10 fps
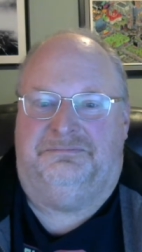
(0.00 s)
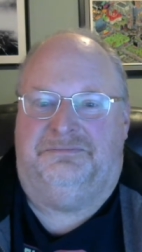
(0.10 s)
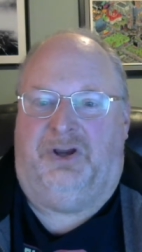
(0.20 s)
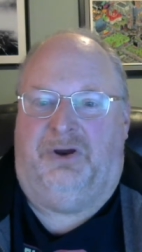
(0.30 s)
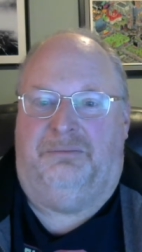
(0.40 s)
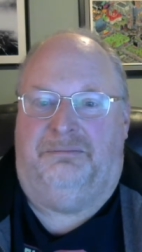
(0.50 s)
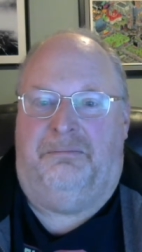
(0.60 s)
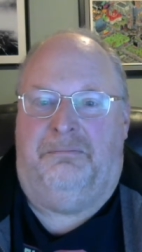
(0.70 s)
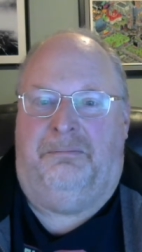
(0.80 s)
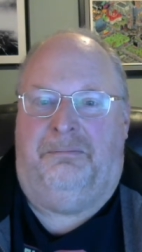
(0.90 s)
you
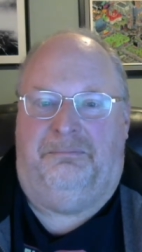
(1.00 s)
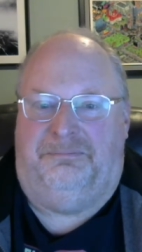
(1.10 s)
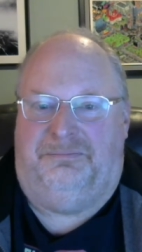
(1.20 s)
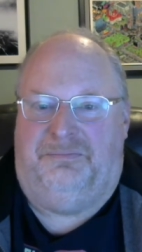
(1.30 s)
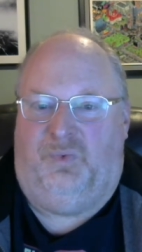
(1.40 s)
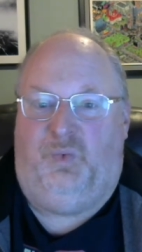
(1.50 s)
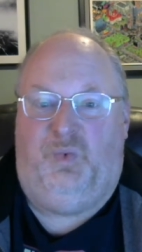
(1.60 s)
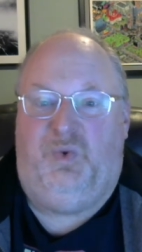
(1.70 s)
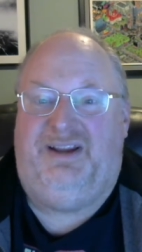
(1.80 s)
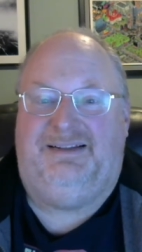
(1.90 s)
know,
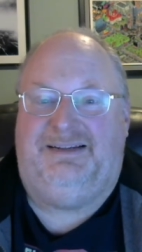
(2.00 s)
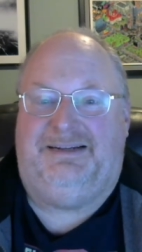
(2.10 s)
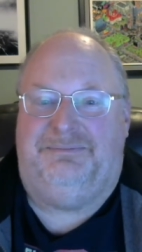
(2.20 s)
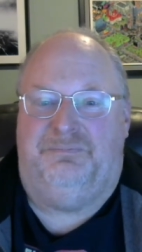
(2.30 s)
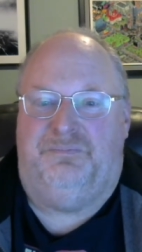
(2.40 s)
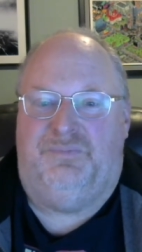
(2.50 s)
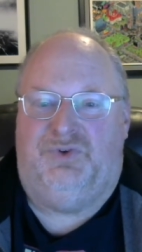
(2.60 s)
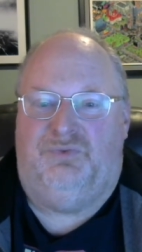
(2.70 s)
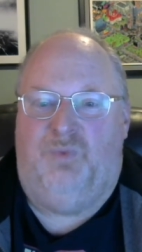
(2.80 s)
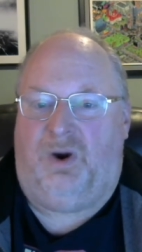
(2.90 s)
really
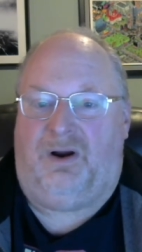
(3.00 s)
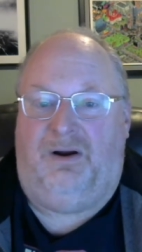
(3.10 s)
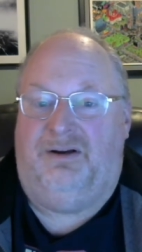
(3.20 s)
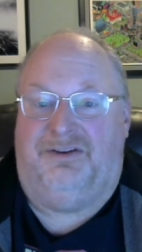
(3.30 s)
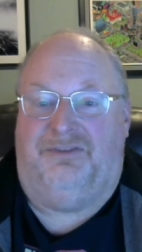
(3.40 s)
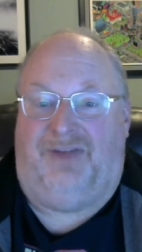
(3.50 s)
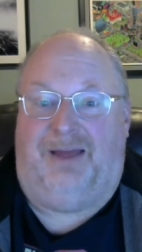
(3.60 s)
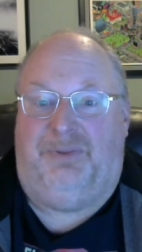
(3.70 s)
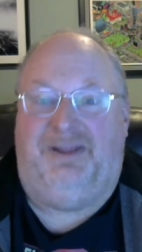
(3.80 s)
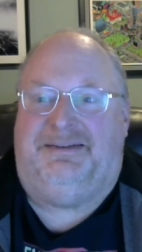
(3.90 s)
work hard to
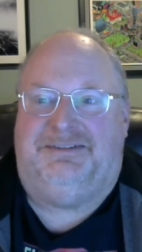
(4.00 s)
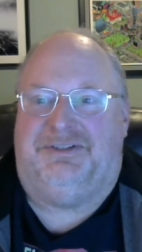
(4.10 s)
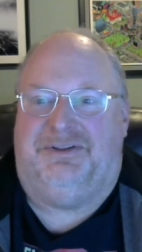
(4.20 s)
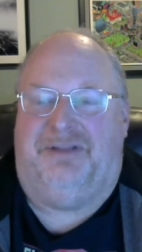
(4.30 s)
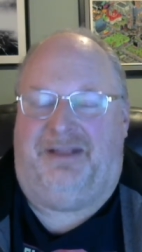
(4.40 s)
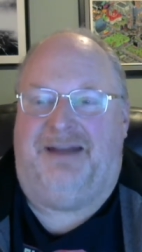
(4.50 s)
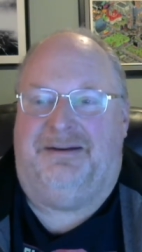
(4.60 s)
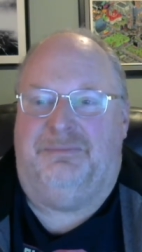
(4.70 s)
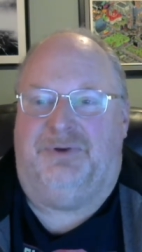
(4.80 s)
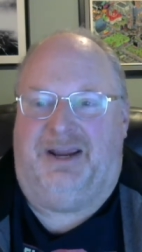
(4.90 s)
fly planes so that that
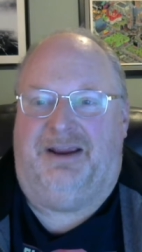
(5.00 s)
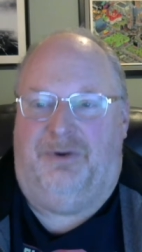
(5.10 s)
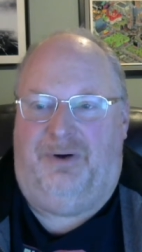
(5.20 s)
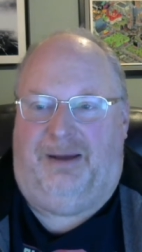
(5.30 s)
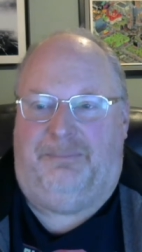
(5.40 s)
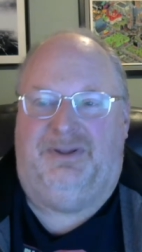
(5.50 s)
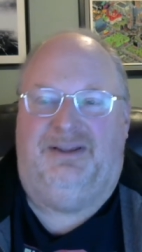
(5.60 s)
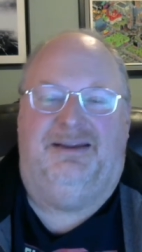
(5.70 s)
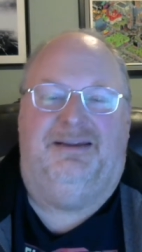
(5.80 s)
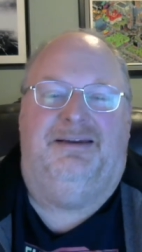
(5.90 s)
number can go up.
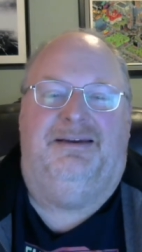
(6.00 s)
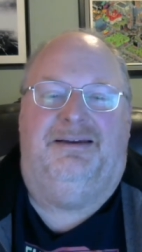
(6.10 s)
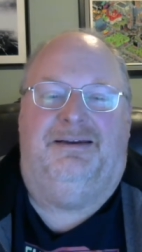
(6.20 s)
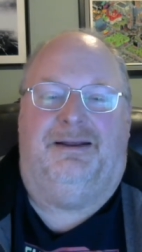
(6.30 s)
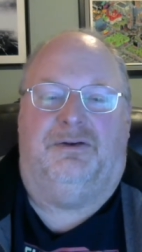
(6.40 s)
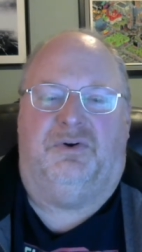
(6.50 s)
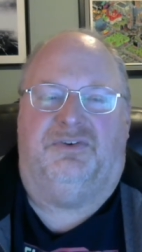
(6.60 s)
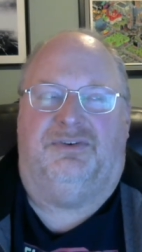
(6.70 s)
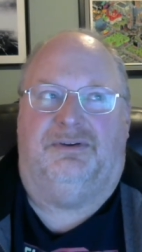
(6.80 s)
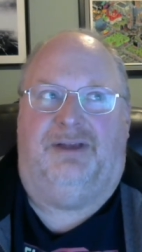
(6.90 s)
And of
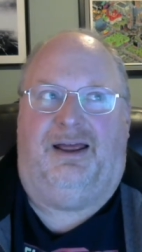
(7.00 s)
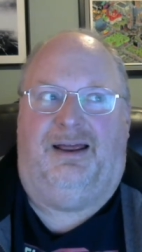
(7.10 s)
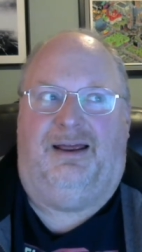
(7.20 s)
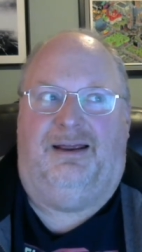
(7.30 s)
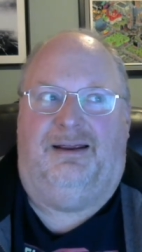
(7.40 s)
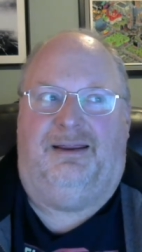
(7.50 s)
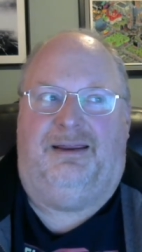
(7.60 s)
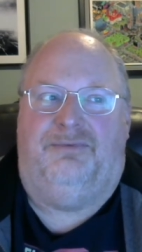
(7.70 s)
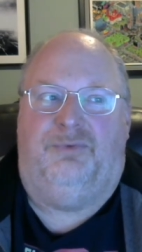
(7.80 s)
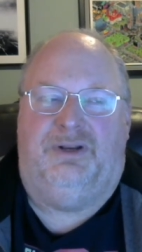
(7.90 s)
course,
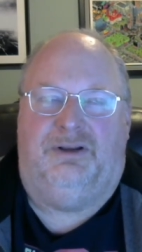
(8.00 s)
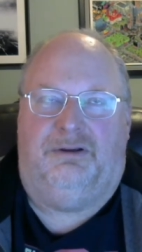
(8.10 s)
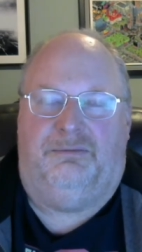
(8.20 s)
if we you